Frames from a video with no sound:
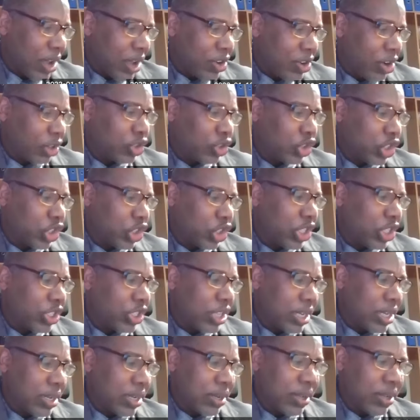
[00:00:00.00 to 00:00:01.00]
not
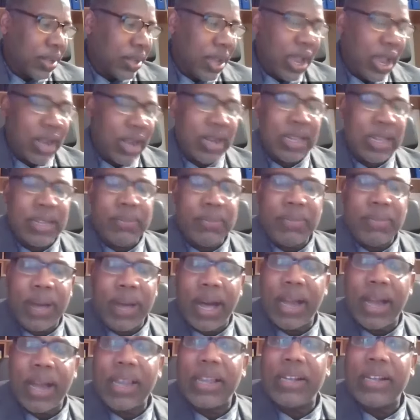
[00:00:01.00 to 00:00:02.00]
cheating and in
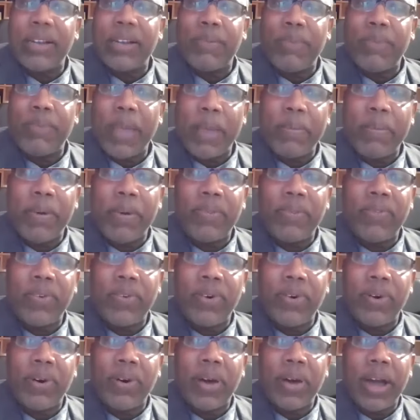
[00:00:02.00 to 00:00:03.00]
marking the paper
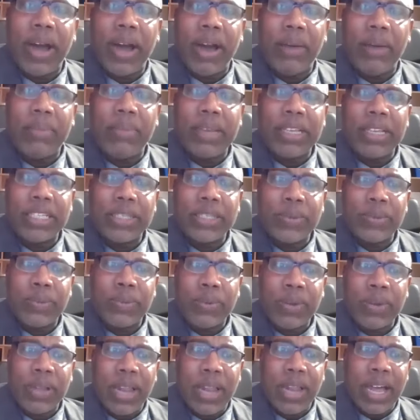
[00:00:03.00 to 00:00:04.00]
for his
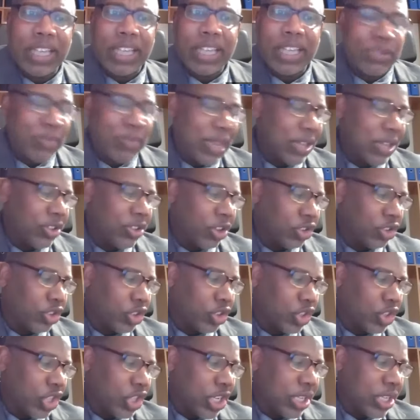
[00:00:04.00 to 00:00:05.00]
classmate not
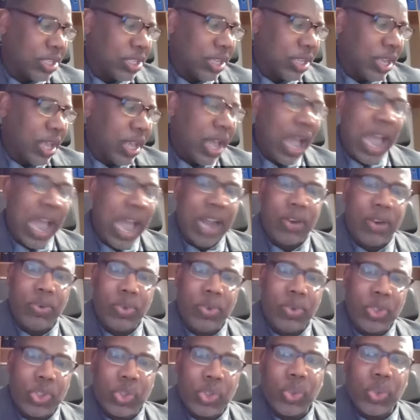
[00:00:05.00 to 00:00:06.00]
to cheat, and
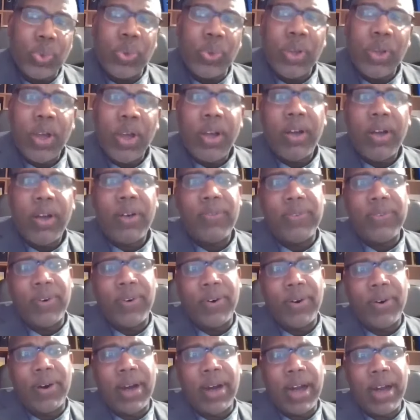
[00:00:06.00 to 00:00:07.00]
who stood
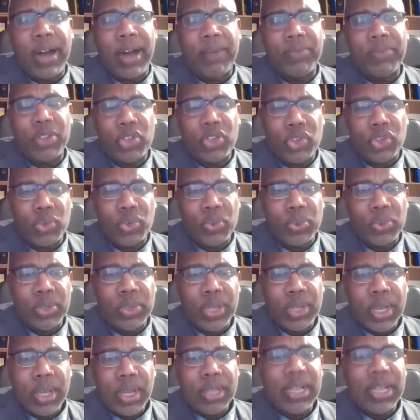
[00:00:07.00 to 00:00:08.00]
for the truth.
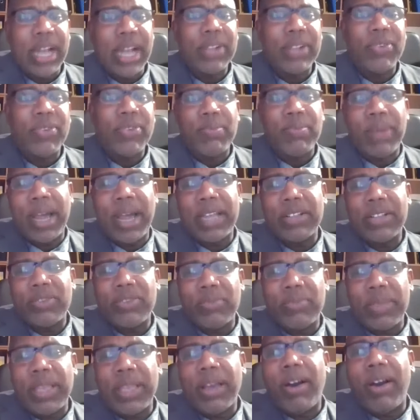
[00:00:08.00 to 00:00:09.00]
That reminds
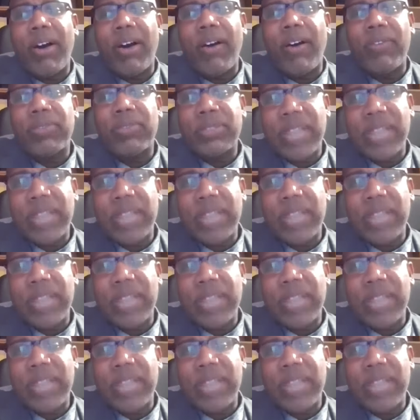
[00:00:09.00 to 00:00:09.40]
me of